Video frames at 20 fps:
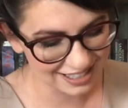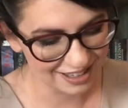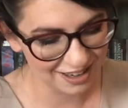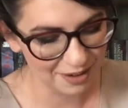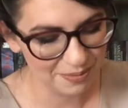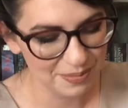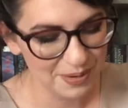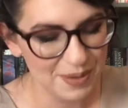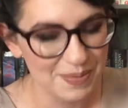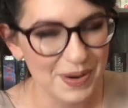And
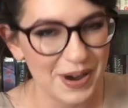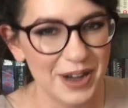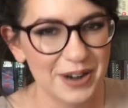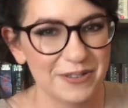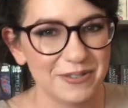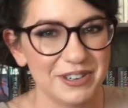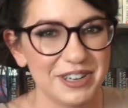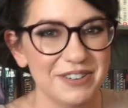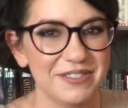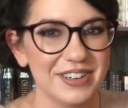upon
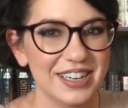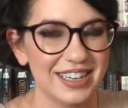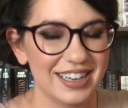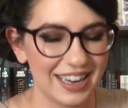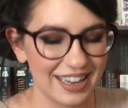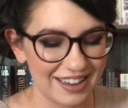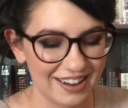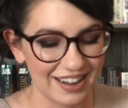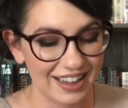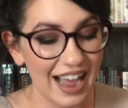reread,
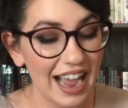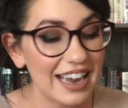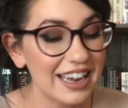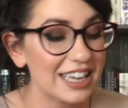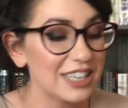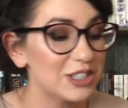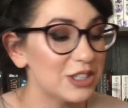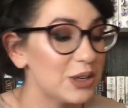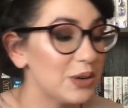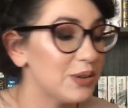I got I
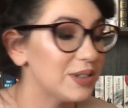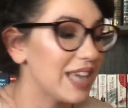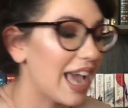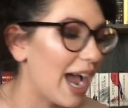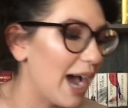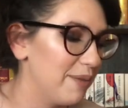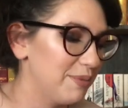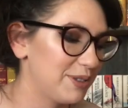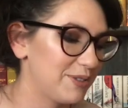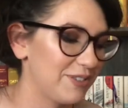got two
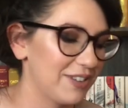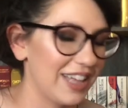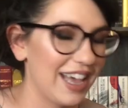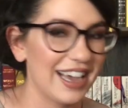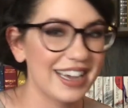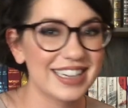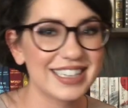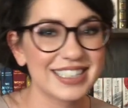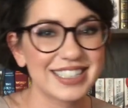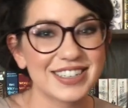tabs for that
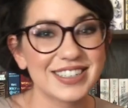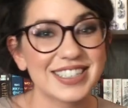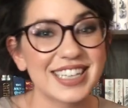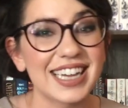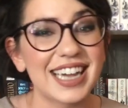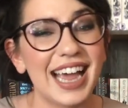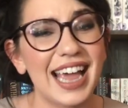because I was like,